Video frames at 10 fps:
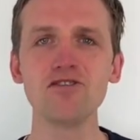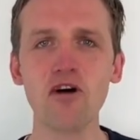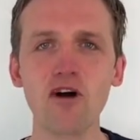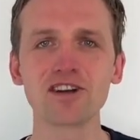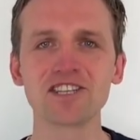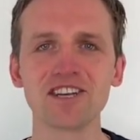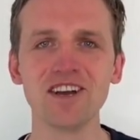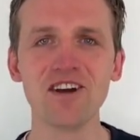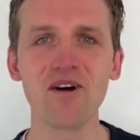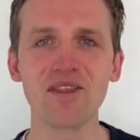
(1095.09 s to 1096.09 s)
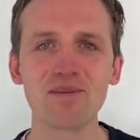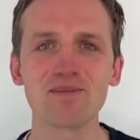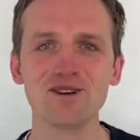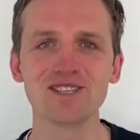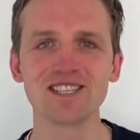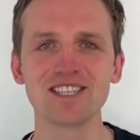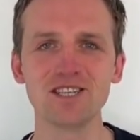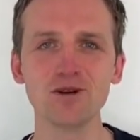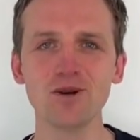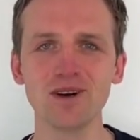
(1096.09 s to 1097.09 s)
knocked on that person's
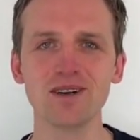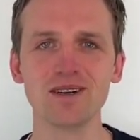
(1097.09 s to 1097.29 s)
door.